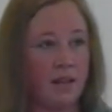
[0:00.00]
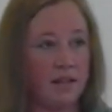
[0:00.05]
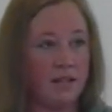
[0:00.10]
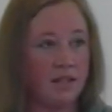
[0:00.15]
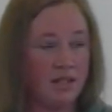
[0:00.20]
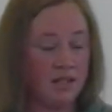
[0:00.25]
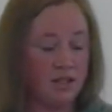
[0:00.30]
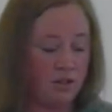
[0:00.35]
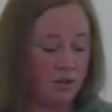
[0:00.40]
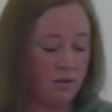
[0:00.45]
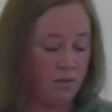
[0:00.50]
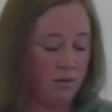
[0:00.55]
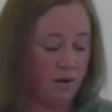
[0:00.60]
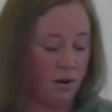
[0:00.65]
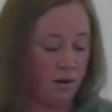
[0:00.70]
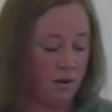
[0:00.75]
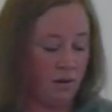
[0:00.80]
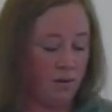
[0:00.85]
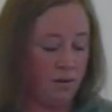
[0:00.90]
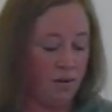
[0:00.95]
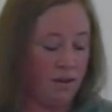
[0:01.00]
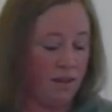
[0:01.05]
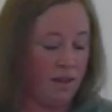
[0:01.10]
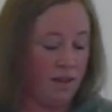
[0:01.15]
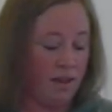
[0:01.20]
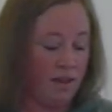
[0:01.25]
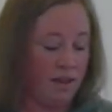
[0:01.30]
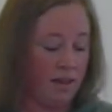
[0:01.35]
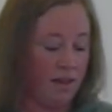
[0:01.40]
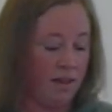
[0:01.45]
Did you know
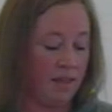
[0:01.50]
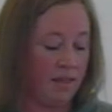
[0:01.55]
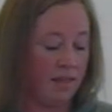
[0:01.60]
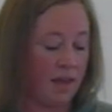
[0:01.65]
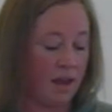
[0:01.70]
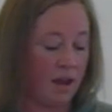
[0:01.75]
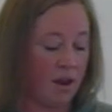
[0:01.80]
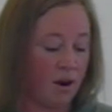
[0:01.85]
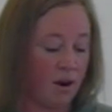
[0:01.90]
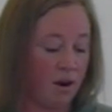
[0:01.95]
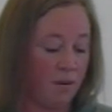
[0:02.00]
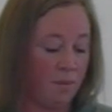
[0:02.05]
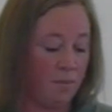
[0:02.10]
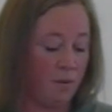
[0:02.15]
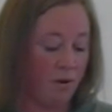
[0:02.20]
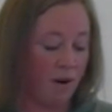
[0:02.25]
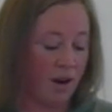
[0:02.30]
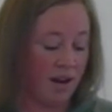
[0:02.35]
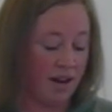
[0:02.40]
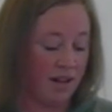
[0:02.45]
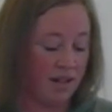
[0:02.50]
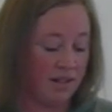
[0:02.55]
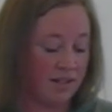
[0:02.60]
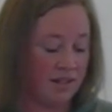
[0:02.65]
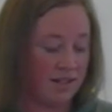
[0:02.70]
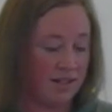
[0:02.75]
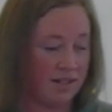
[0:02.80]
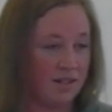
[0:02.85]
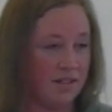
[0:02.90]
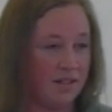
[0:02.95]
that our
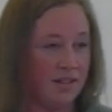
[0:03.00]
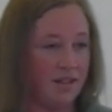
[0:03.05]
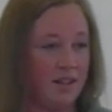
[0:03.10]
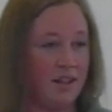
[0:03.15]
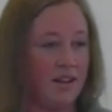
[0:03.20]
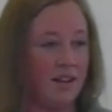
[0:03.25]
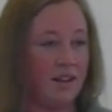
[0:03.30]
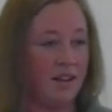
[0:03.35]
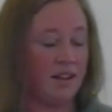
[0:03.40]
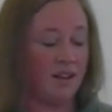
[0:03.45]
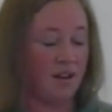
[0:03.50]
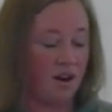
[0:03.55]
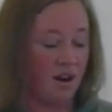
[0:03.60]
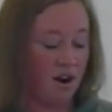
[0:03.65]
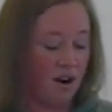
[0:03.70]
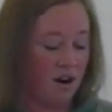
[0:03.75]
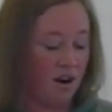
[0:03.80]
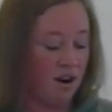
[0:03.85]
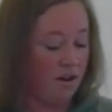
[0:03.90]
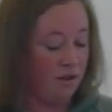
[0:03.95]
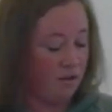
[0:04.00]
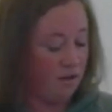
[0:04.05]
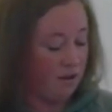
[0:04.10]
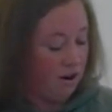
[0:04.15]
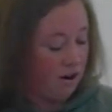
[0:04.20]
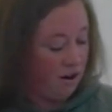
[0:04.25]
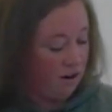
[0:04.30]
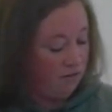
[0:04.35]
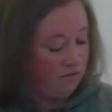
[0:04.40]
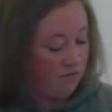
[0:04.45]
brains, our,
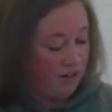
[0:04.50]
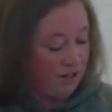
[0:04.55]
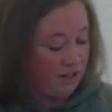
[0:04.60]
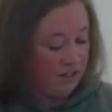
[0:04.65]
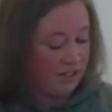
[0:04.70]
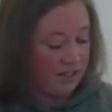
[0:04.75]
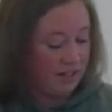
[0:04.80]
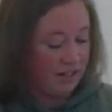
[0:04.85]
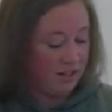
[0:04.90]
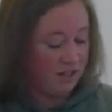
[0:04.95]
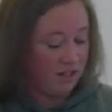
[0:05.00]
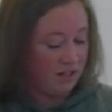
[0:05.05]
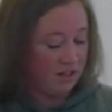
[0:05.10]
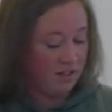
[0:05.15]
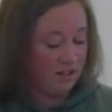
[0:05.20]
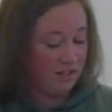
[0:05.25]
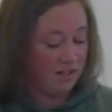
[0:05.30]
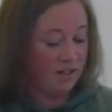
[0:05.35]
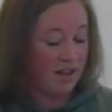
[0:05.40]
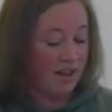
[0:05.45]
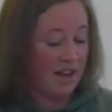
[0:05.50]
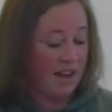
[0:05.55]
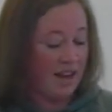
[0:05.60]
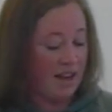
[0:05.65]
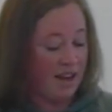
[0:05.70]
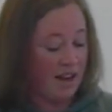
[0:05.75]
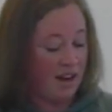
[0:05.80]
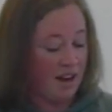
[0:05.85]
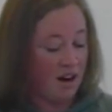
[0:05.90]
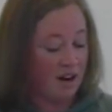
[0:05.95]
our fear centers,
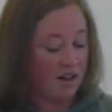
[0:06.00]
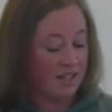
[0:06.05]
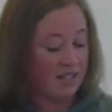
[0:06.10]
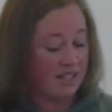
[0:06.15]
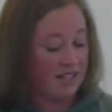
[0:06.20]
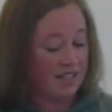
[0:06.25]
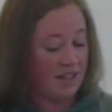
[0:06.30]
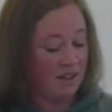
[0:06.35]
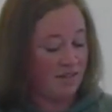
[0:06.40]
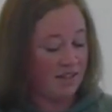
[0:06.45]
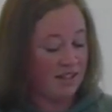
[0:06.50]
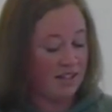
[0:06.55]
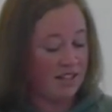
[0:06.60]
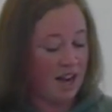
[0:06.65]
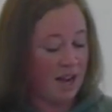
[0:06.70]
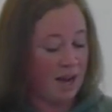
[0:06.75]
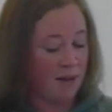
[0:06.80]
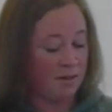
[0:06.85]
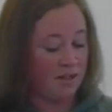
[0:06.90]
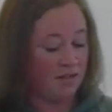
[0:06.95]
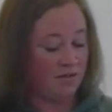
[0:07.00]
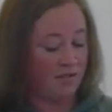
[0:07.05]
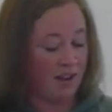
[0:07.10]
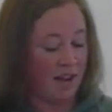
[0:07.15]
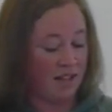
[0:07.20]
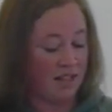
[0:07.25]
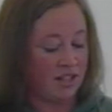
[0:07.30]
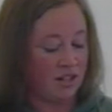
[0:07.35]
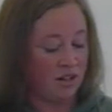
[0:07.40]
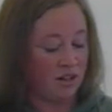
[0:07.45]
are seven times
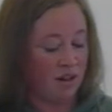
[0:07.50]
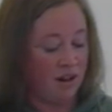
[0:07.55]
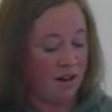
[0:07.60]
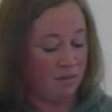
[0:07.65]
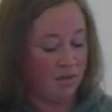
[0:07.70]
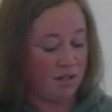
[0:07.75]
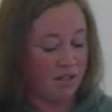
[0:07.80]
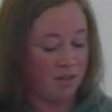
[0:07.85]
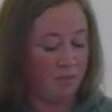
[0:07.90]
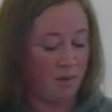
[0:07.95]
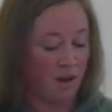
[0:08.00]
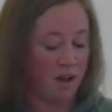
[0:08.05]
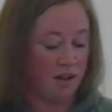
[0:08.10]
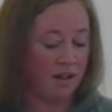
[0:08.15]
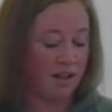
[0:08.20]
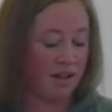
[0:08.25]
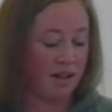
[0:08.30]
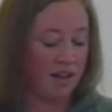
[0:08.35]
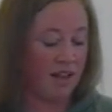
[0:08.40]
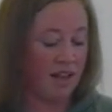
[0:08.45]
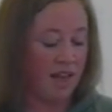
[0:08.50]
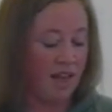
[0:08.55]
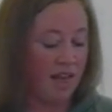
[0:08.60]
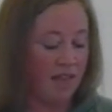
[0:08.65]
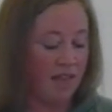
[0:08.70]
faster at responding